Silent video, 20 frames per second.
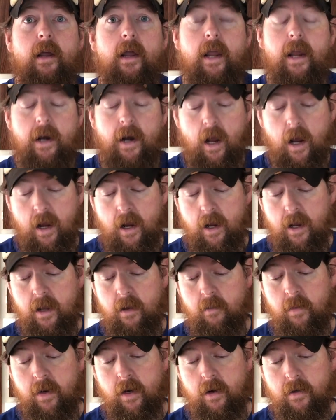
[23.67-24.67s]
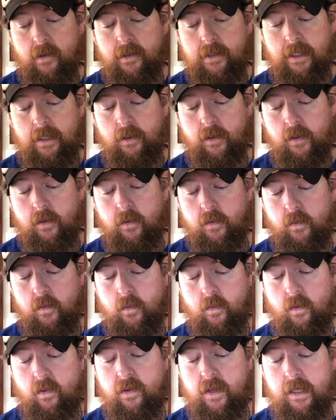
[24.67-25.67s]
And I am here to tell you
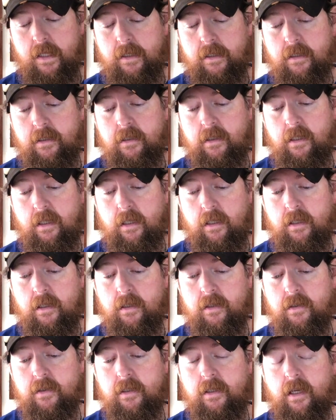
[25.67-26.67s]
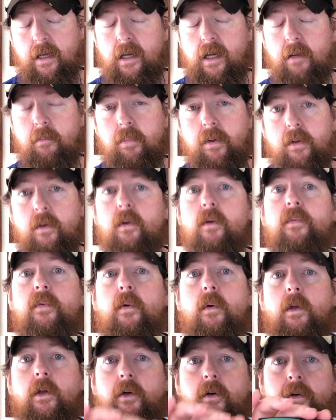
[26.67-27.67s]
this is a
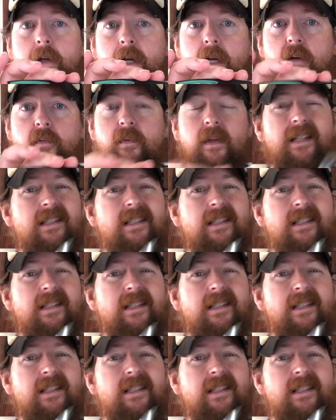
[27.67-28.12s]
beautiful little knife.